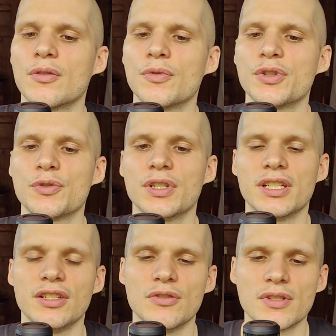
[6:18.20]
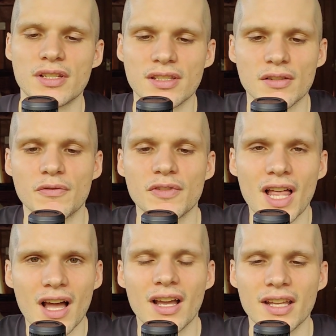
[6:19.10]
which it uses to
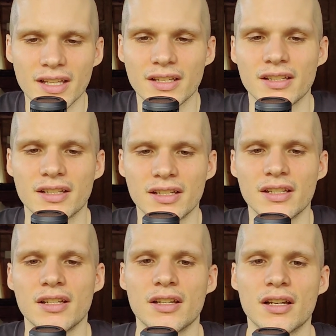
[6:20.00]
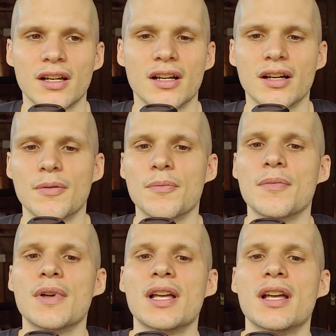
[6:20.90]
fly, bird's